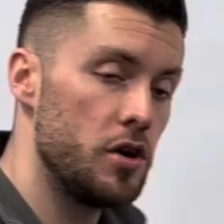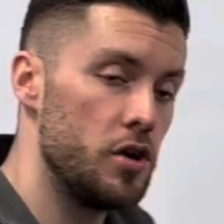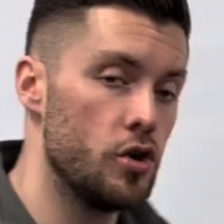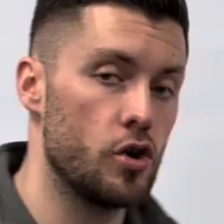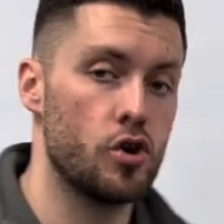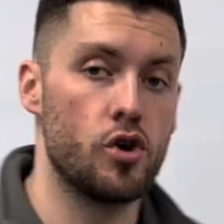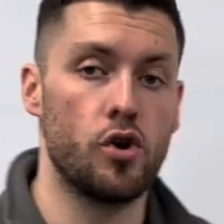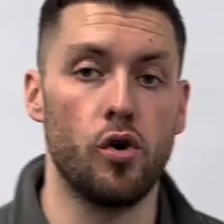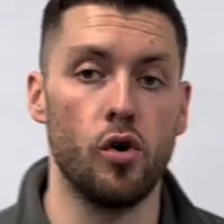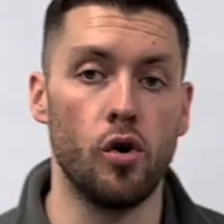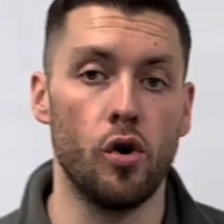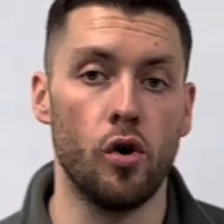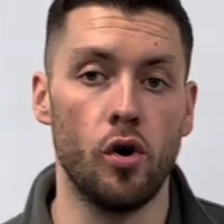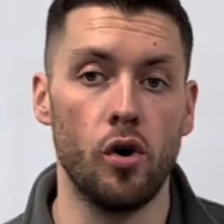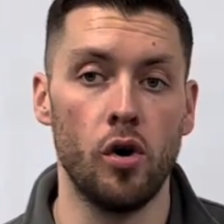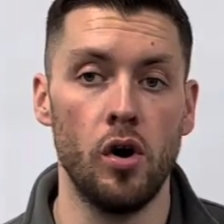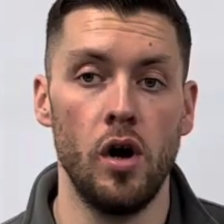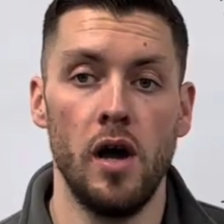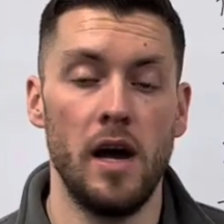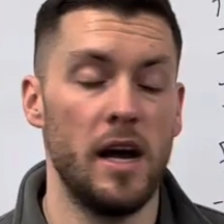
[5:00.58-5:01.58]
your
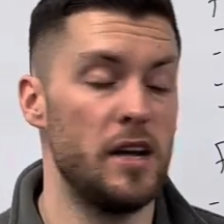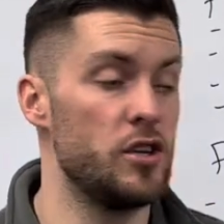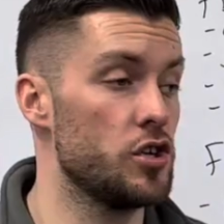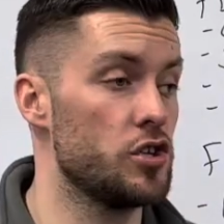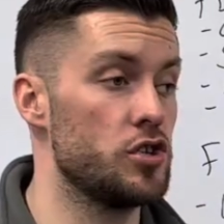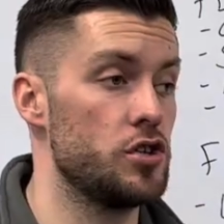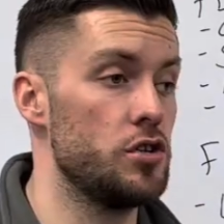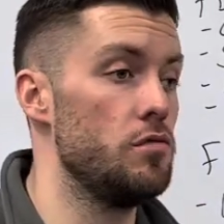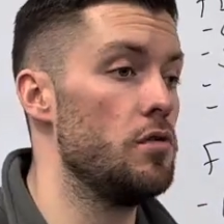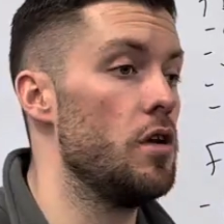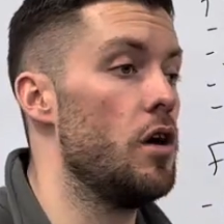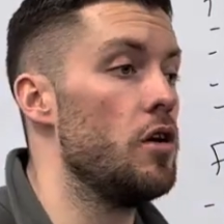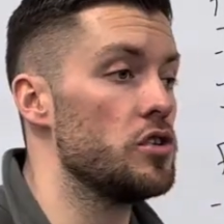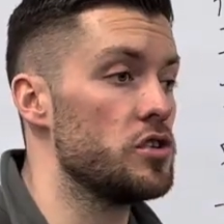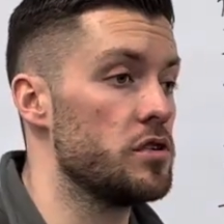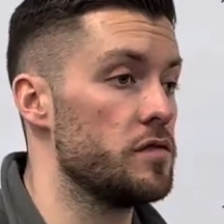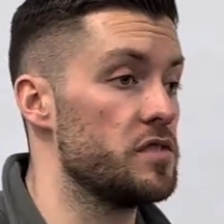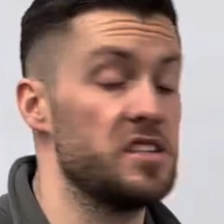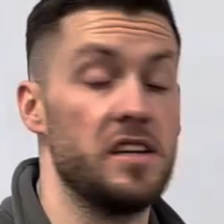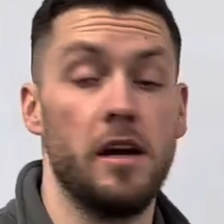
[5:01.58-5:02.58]
core and just do lots
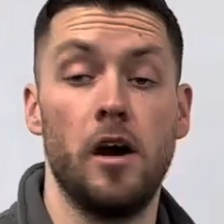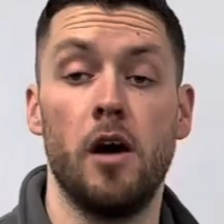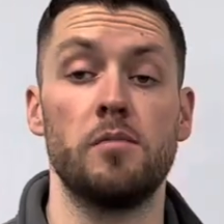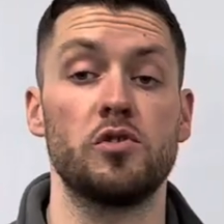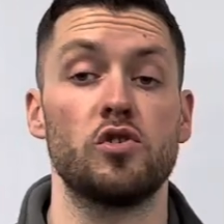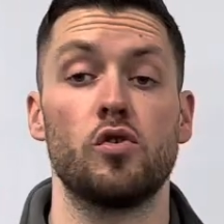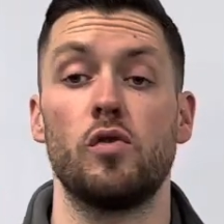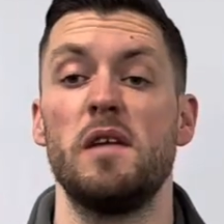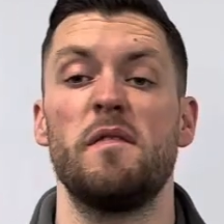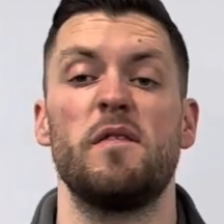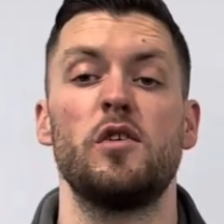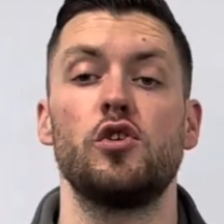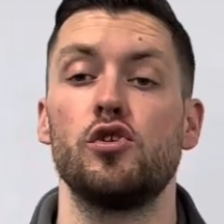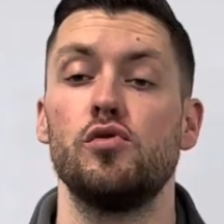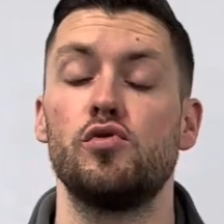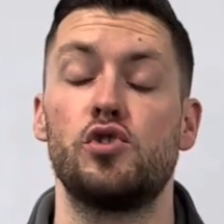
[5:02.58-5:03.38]
of sit-ups or even do